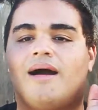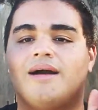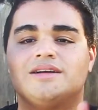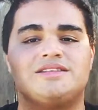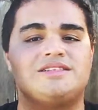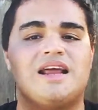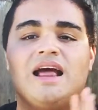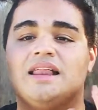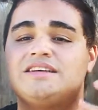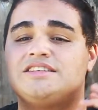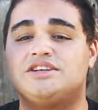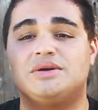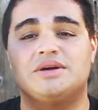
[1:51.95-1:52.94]
art style
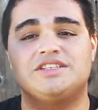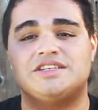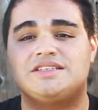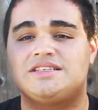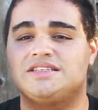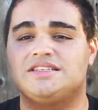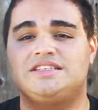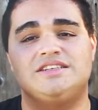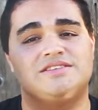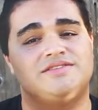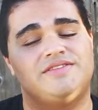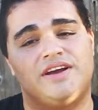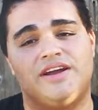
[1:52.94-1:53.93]
is gorgeous,
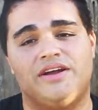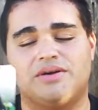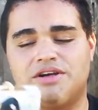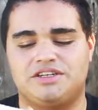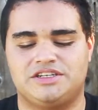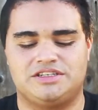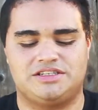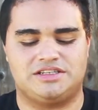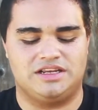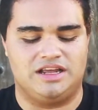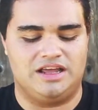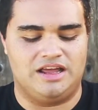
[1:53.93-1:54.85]
still very gorgeous.